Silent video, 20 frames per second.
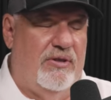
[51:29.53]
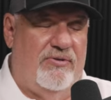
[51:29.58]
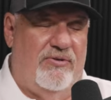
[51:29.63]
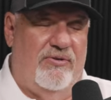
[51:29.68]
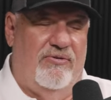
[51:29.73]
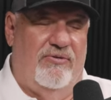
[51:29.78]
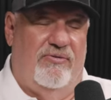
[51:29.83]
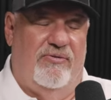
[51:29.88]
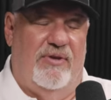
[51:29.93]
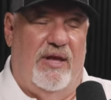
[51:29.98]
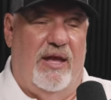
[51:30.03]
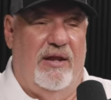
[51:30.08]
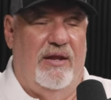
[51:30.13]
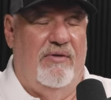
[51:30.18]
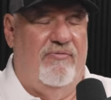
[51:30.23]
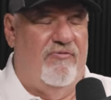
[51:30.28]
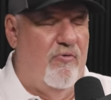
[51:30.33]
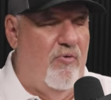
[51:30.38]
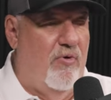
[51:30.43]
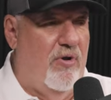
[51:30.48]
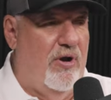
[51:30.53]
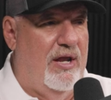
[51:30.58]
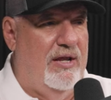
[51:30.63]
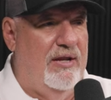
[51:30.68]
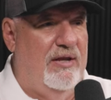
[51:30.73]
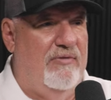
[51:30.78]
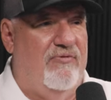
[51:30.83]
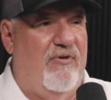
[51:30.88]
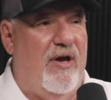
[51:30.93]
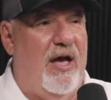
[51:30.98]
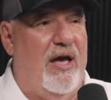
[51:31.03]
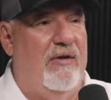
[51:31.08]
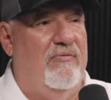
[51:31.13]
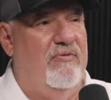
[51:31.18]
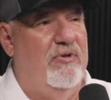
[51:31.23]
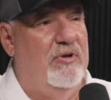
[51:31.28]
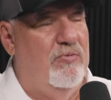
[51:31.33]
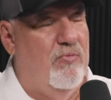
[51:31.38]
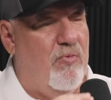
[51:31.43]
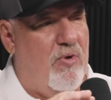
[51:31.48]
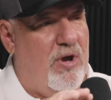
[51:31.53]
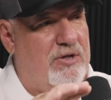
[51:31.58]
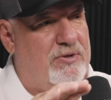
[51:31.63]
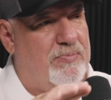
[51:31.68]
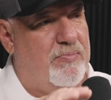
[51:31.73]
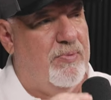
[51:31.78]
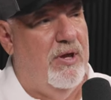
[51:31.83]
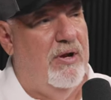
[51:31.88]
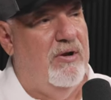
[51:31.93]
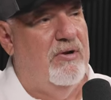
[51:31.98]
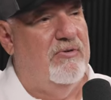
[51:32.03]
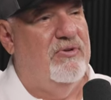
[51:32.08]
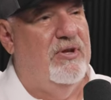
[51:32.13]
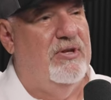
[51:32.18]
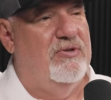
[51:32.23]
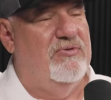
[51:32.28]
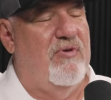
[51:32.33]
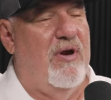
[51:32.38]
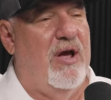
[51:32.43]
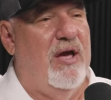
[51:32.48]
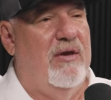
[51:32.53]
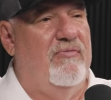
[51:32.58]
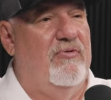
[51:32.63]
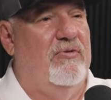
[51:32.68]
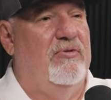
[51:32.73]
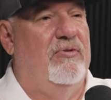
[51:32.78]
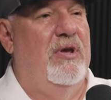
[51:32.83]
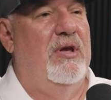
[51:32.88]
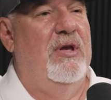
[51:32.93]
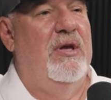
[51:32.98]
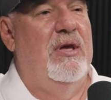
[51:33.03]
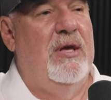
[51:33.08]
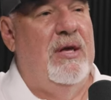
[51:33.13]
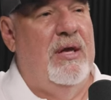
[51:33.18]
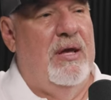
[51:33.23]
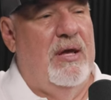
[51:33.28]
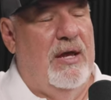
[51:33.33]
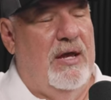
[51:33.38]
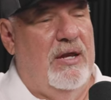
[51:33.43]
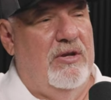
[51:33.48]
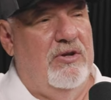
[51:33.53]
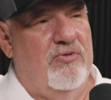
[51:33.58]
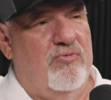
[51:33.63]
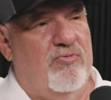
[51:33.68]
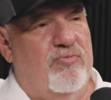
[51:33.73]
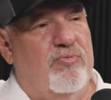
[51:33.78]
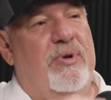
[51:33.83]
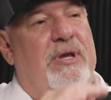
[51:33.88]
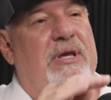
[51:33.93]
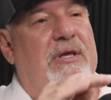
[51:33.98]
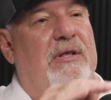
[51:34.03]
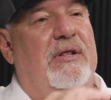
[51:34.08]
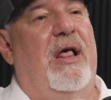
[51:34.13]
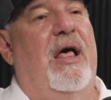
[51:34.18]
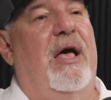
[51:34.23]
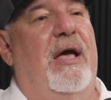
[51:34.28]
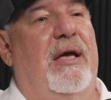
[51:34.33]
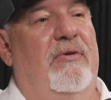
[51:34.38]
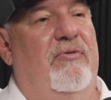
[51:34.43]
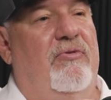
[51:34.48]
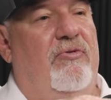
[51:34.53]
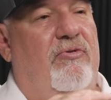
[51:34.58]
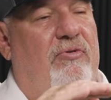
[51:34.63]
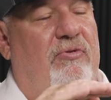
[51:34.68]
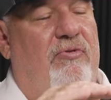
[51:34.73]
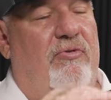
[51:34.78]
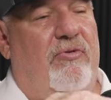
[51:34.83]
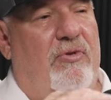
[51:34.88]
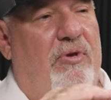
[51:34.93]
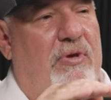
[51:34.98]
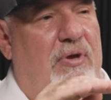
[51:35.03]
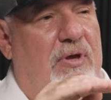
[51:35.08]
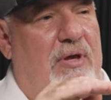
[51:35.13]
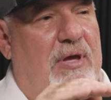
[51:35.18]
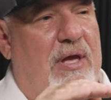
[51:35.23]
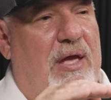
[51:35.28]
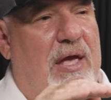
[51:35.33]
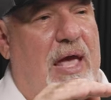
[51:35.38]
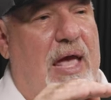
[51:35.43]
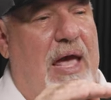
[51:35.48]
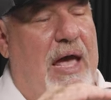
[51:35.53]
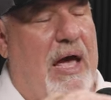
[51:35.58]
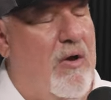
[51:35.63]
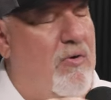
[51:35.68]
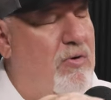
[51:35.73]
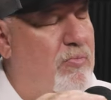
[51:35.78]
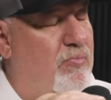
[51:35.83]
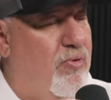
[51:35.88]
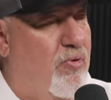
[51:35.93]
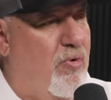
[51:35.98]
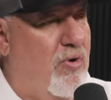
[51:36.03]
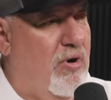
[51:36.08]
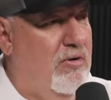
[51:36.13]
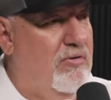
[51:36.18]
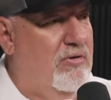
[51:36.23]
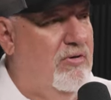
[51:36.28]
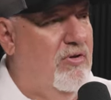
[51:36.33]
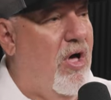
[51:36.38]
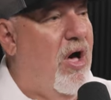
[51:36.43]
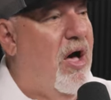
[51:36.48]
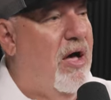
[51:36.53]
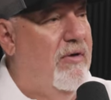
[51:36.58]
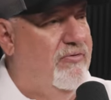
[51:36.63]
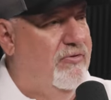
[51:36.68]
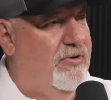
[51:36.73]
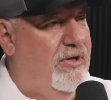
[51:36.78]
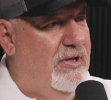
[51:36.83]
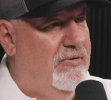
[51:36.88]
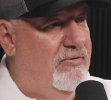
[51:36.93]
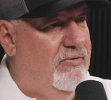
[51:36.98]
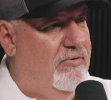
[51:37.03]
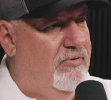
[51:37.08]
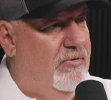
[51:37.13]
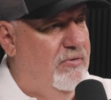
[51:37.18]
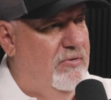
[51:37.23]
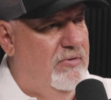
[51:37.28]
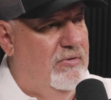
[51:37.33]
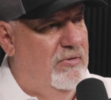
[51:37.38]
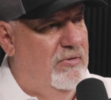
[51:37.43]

This is 84, 85, and you watch players hit driver, and you realize how important Loft is.